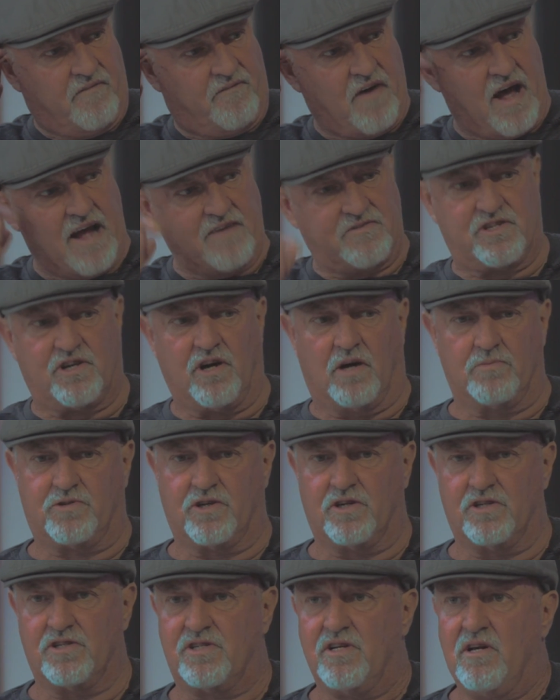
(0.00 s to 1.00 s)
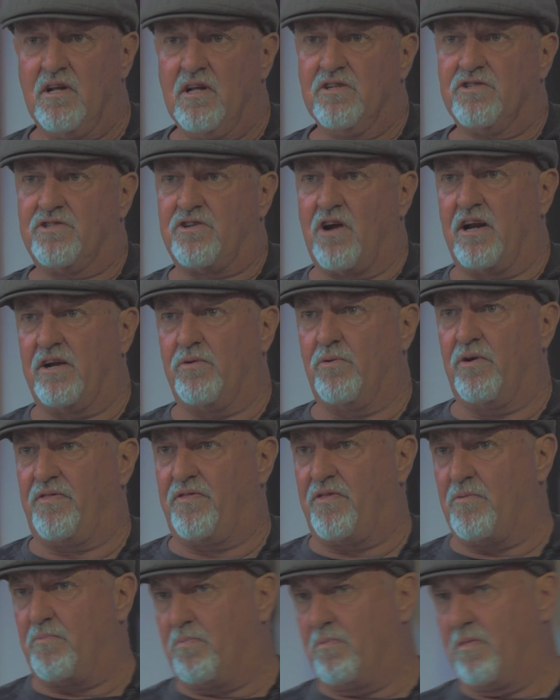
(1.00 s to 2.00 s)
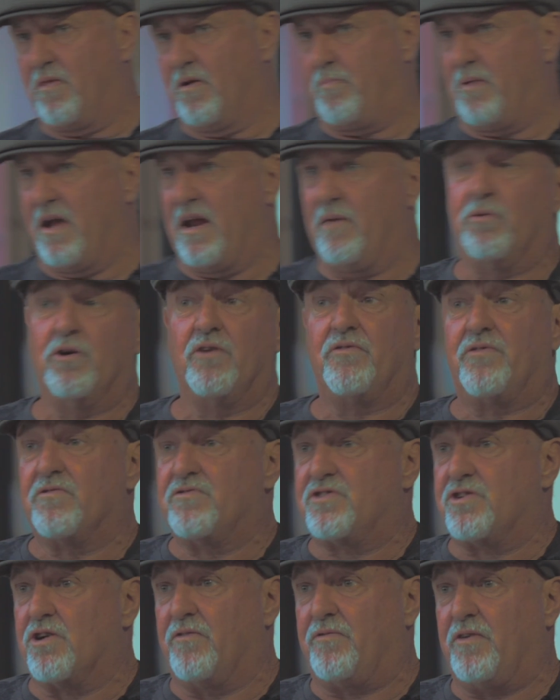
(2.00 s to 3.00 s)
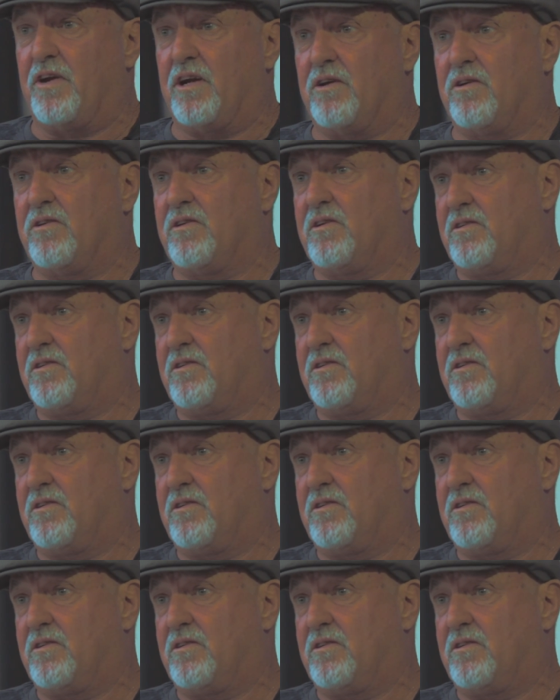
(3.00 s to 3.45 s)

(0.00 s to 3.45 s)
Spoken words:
5 sculptures, starting with the Babe Ruth of surfing,